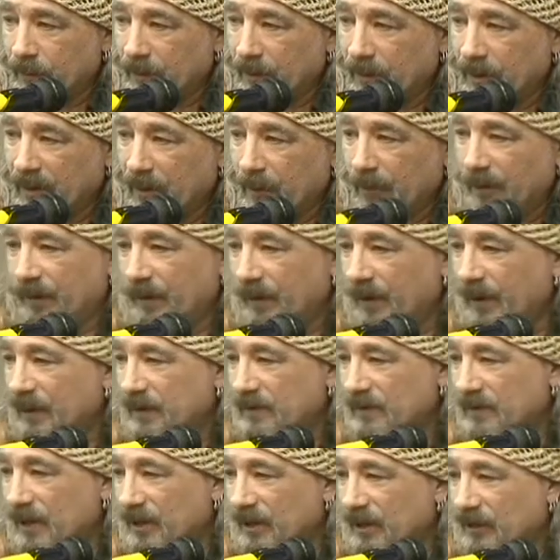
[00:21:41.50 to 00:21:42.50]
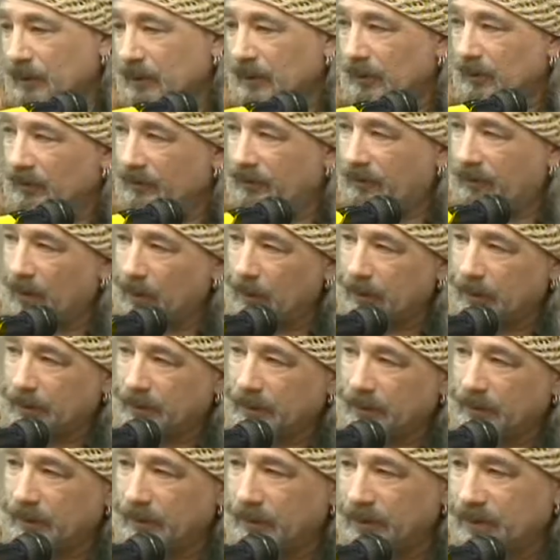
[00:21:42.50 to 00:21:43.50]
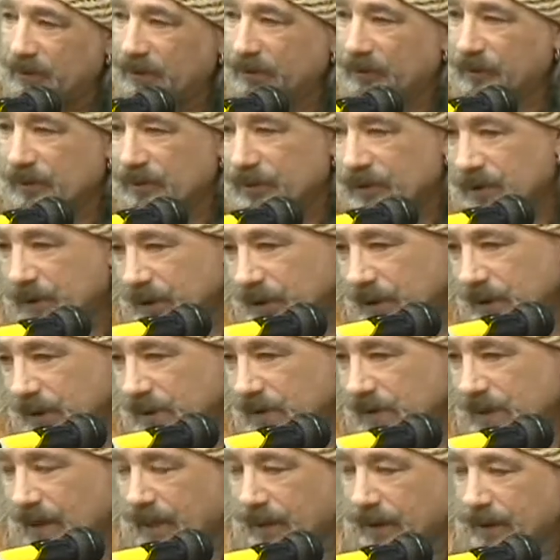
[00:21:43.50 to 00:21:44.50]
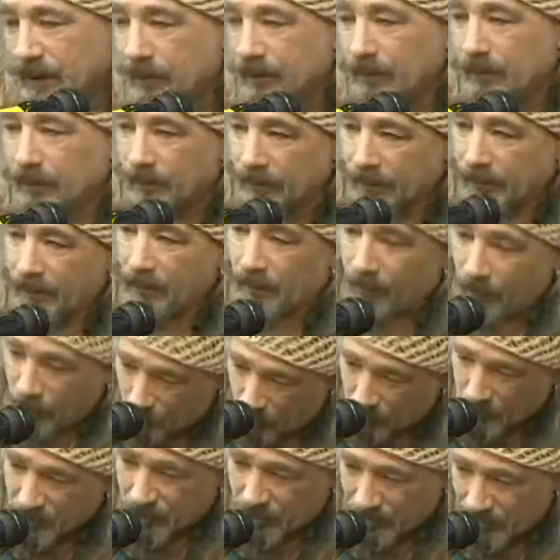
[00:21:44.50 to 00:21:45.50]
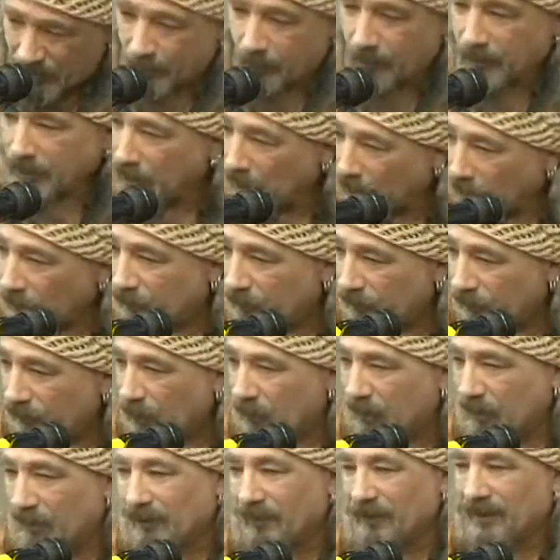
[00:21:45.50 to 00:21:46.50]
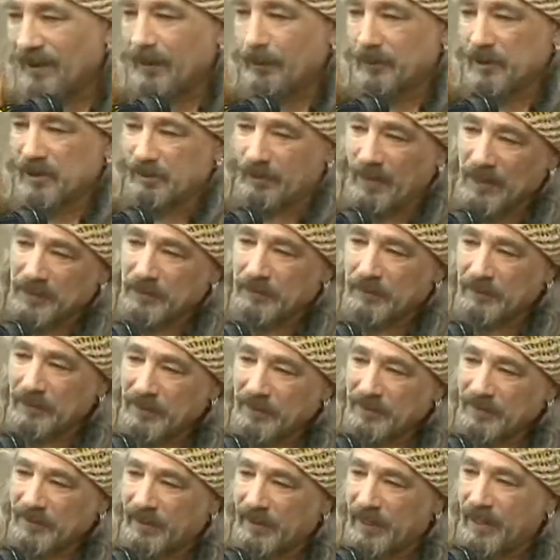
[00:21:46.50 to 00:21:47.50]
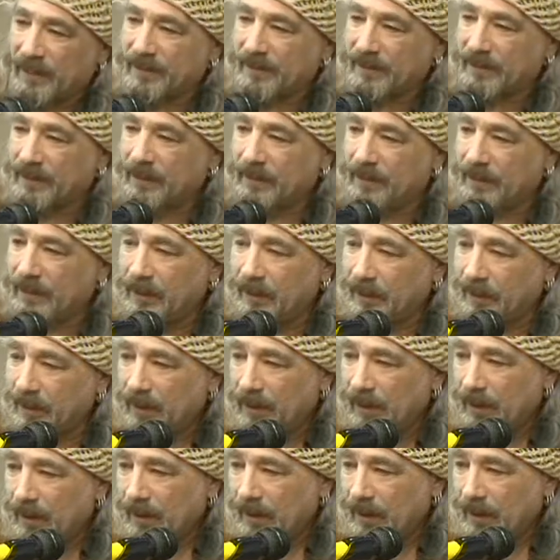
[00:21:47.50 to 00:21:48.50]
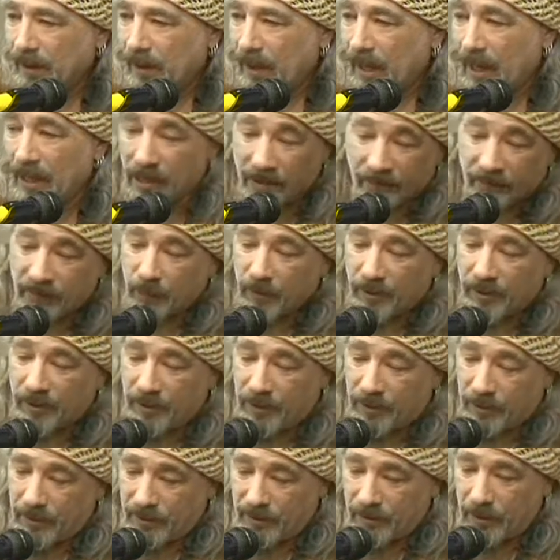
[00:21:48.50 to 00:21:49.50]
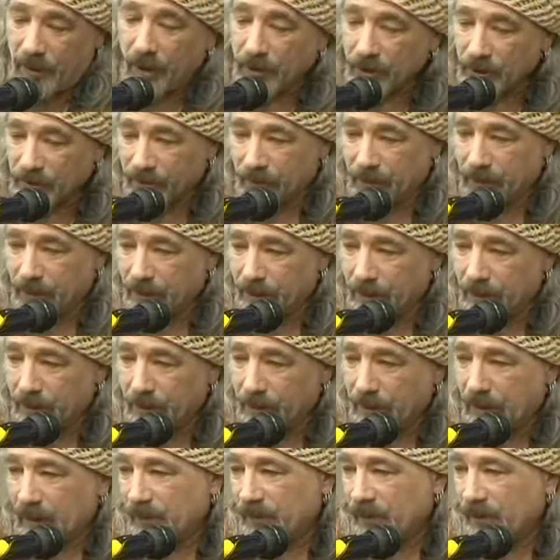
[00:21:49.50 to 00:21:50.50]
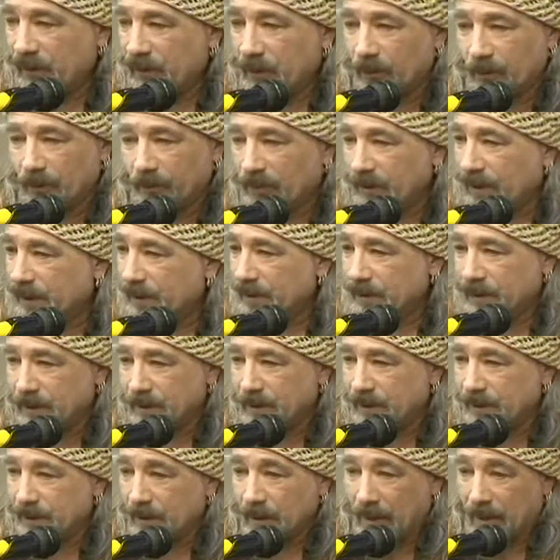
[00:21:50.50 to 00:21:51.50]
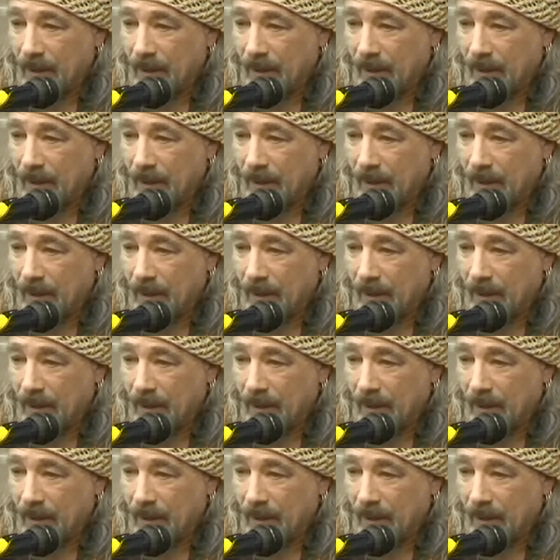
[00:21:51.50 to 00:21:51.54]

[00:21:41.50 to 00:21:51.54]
there were things that you would look forward to in certain cities that was they were known for or that were specialties to that city, and even within this country. I mean, there were places